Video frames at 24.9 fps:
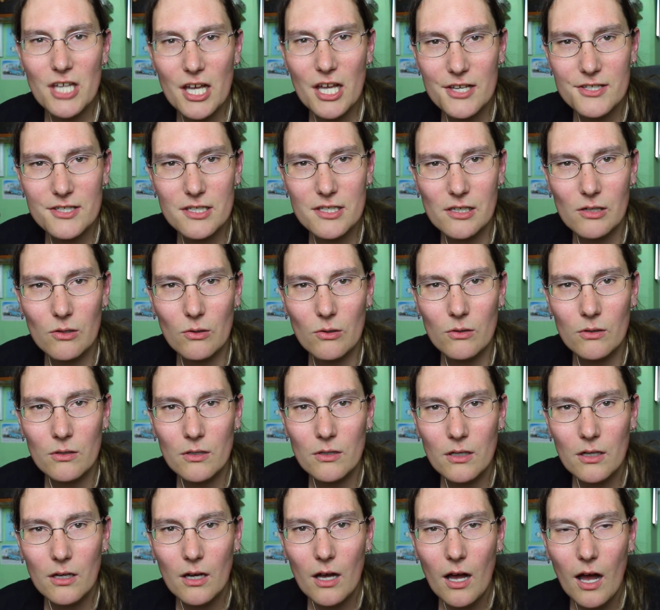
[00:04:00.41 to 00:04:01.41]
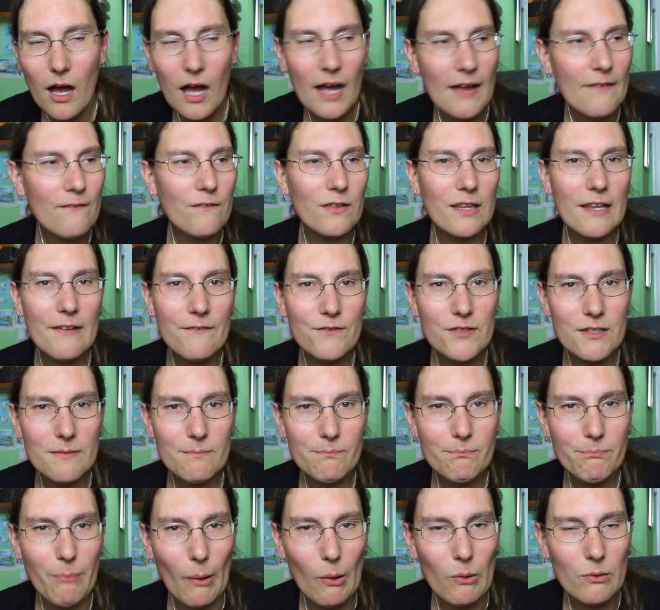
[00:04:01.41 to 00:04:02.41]
years ago. I've lived
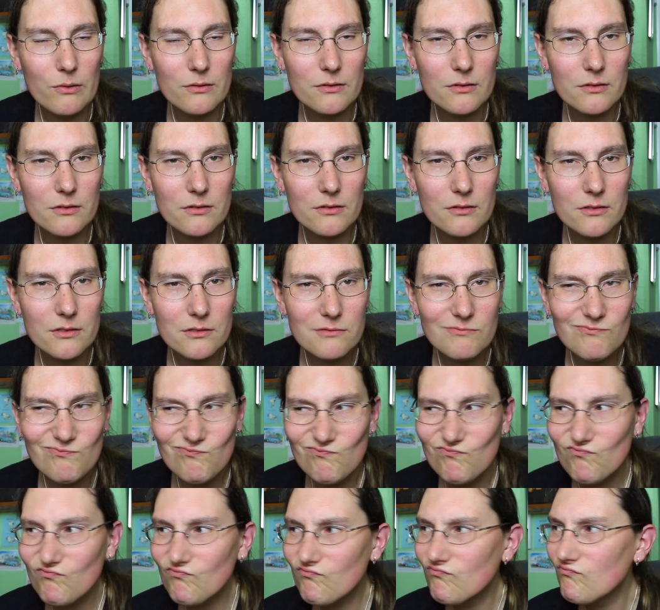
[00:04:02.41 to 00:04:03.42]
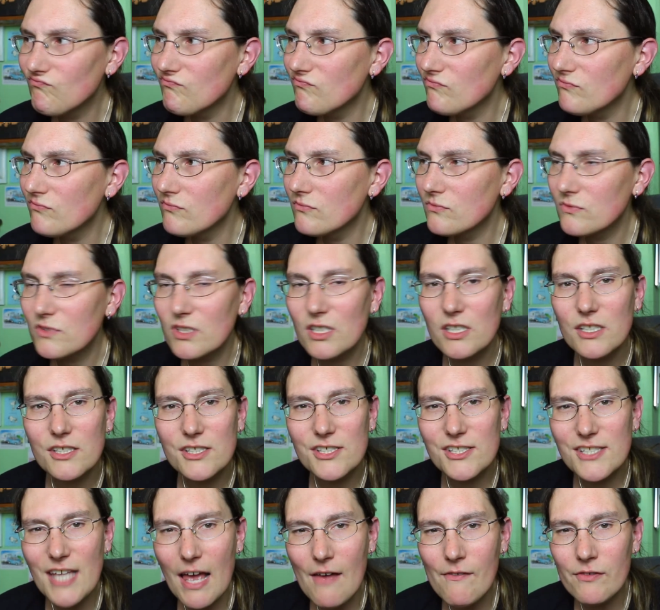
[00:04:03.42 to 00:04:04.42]
in Bolton
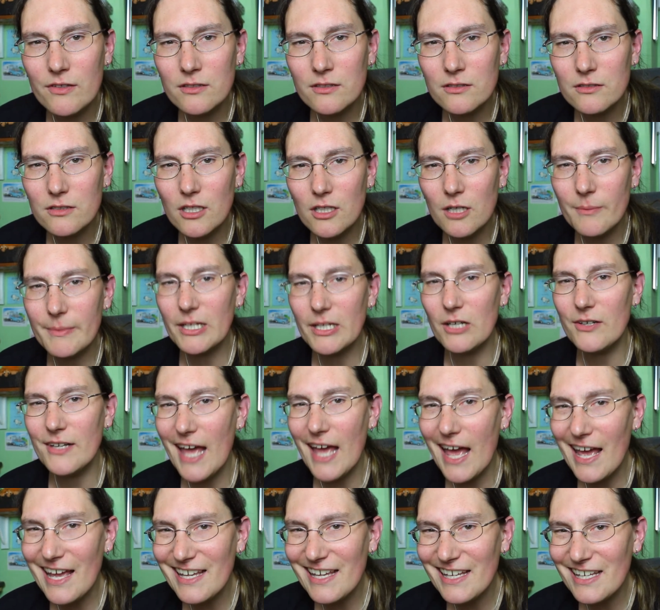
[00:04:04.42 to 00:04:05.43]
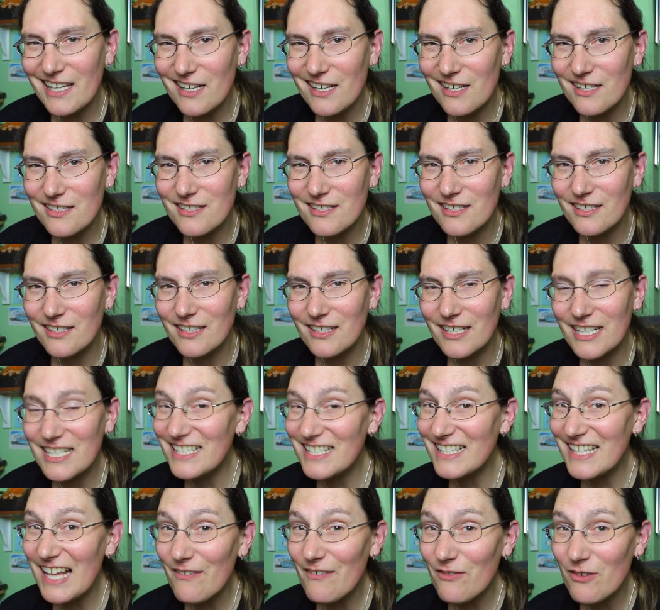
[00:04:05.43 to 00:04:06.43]
7, coming on 8 years.
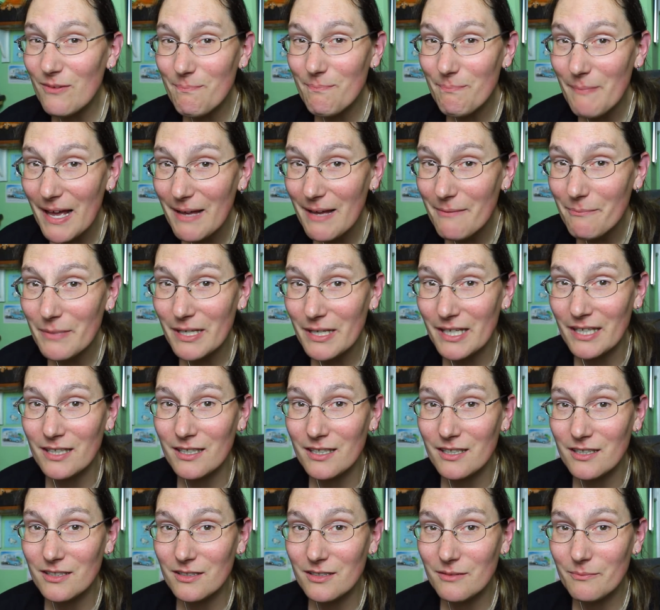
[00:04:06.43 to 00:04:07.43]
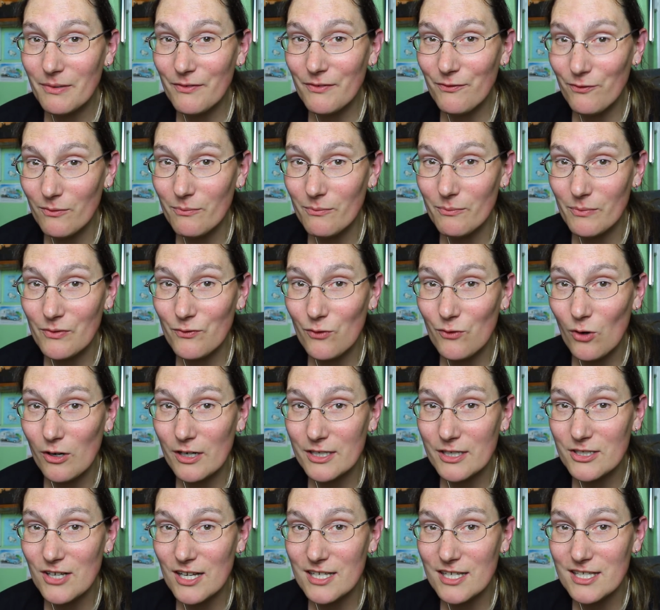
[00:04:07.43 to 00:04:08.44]
He's never met me before
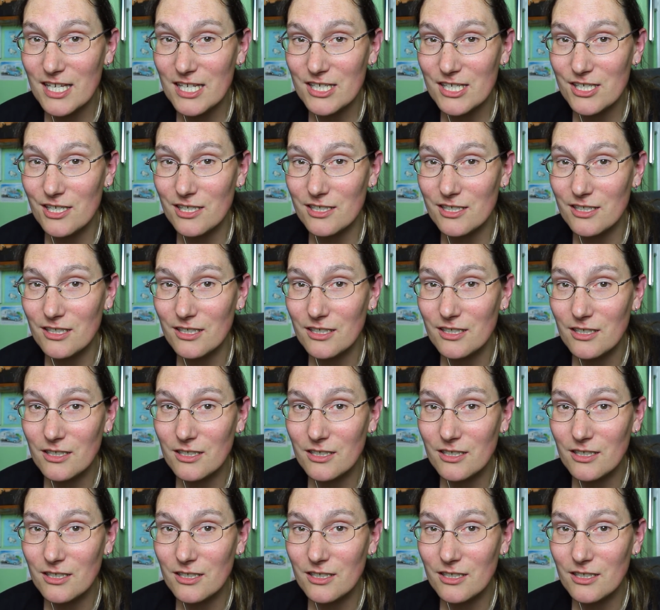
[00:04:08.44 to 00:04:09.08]
I transitioned.